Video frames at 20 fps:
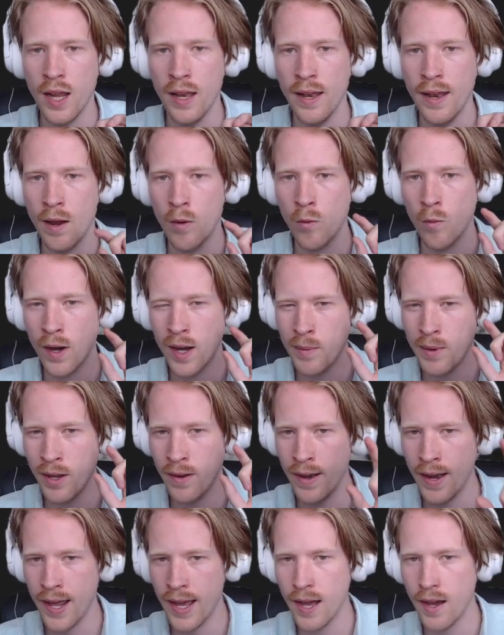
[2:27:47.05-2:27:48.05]
and now right
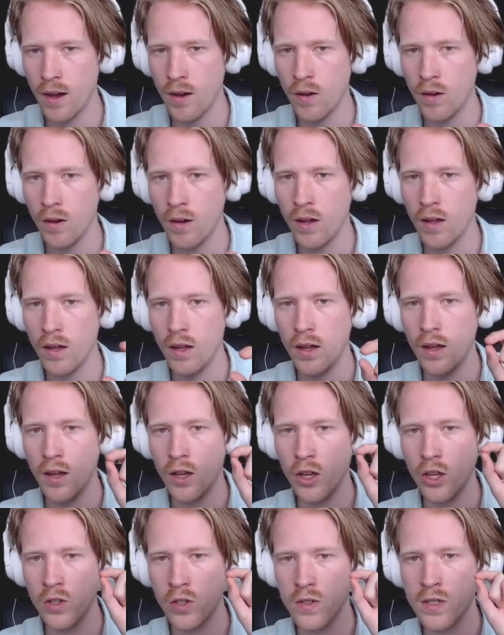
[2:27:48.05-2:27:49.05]
about now,
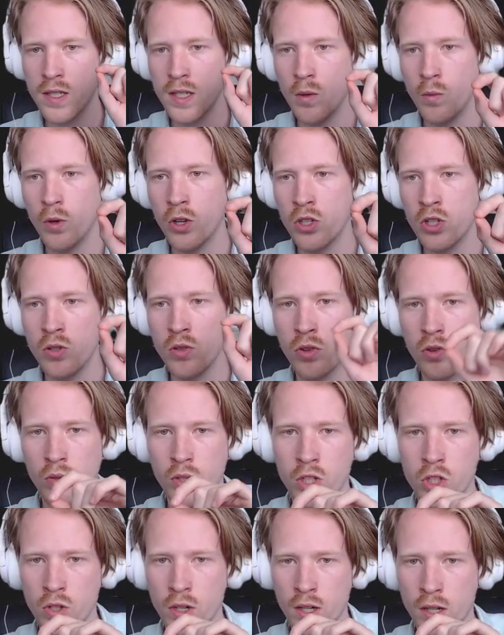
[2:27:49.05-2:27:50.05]
you'll see 1, 2,
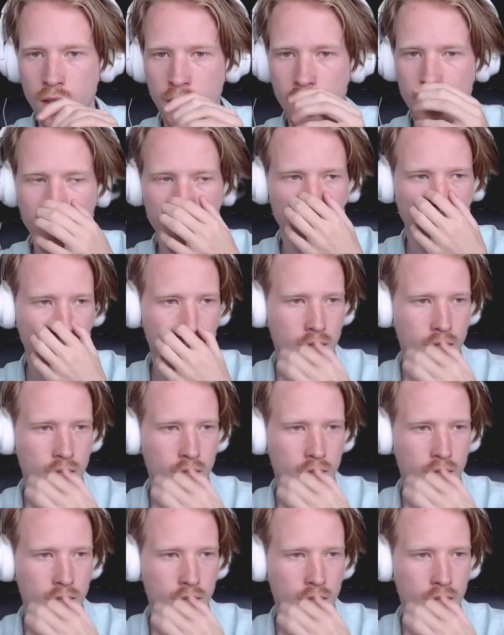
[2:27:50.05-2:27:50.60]
3 trickle in.